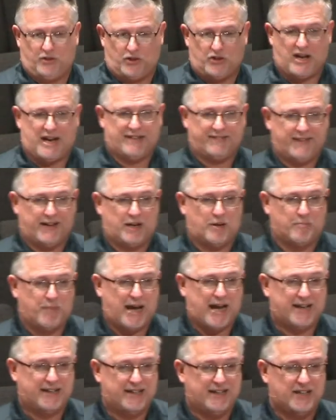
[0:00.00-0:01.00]
But the sad thing
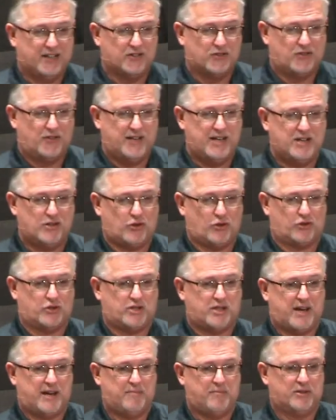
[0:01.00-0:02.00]
about it is these
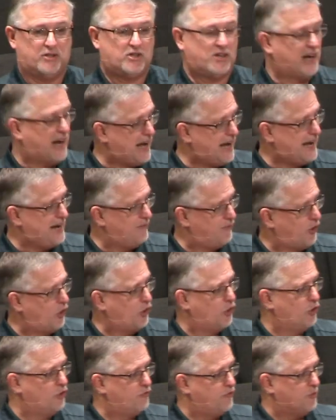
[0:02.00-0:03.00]
are statements that I have
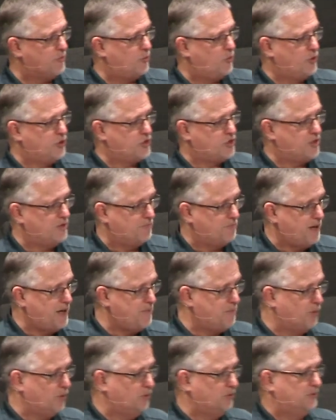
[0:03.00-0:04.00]
heard from Christian
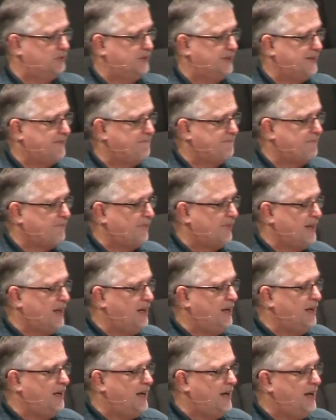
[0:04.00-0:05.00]
people.
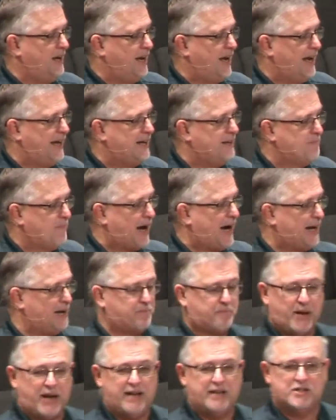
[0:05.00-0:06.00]
And in
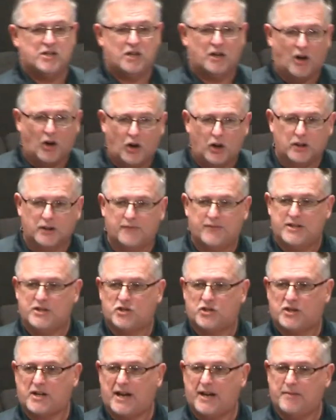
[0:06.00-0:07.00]
my opinion, all of
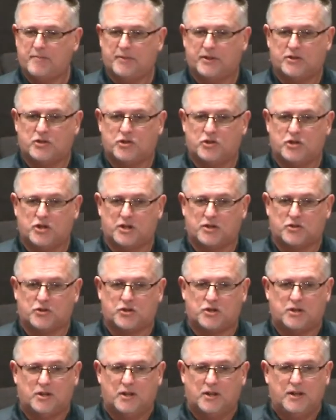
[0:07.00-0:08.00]
these statements
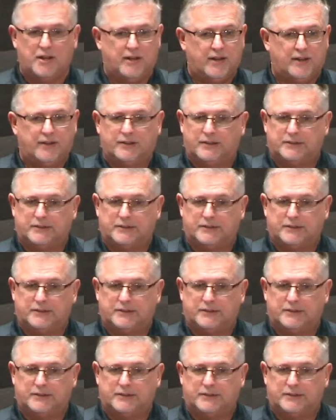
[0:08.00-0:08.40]
just